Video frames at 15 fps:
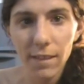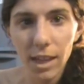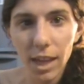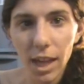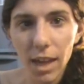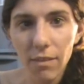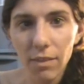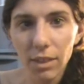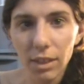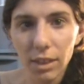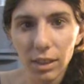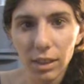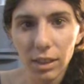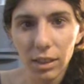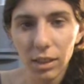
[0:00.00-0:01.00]
I haven't
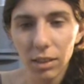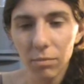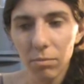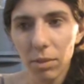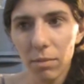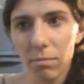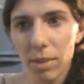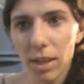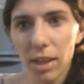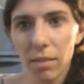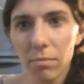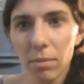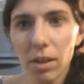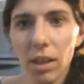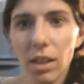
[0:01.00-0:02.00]
put
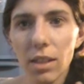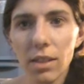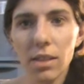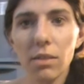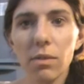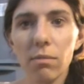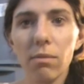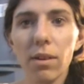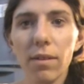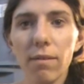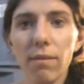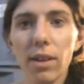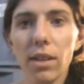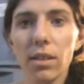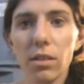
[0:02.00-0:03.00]
makeup on and this is what my
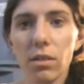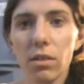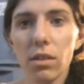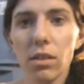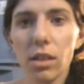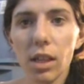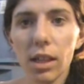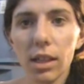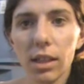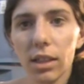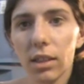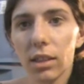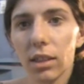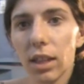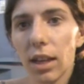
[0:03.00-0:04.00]
face looks
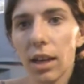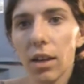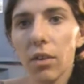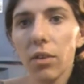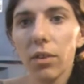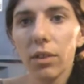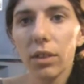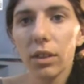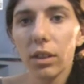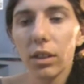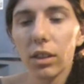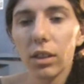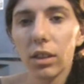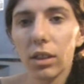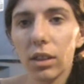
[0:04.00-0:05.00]
like now.
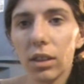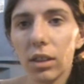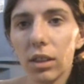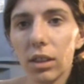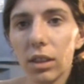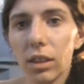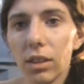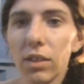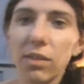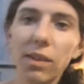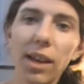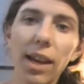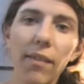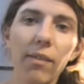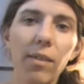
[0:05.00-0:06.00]
Here's
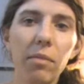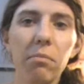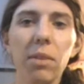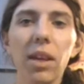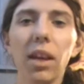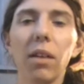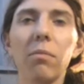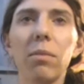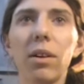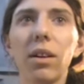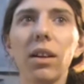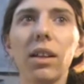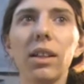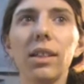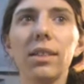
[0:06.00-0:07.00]
why I haven't my makeup
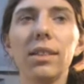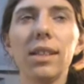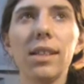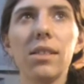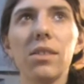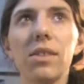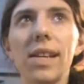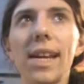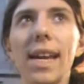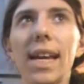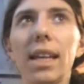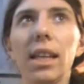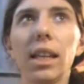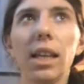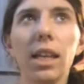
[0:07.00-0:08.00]
on because yesterday I
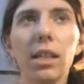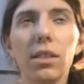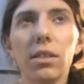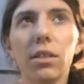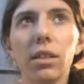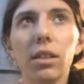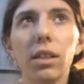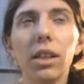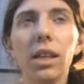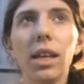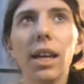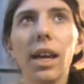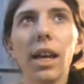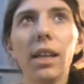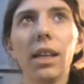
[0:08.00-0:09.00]
had laser
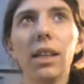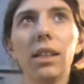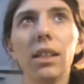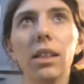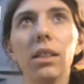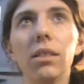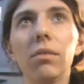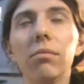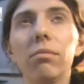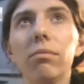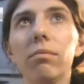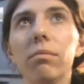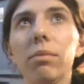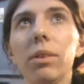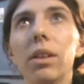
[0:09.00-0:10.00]
and I didn't
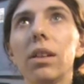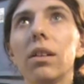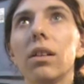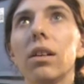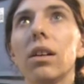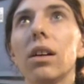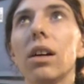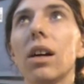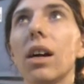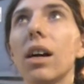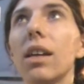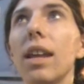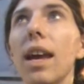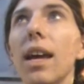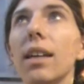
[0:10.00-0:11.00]
put it
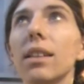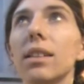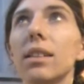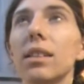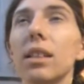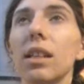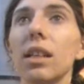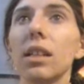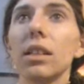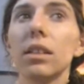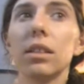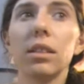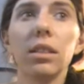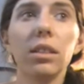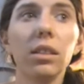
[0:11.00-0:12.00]
on
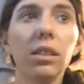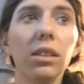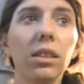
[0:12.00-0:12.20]
since.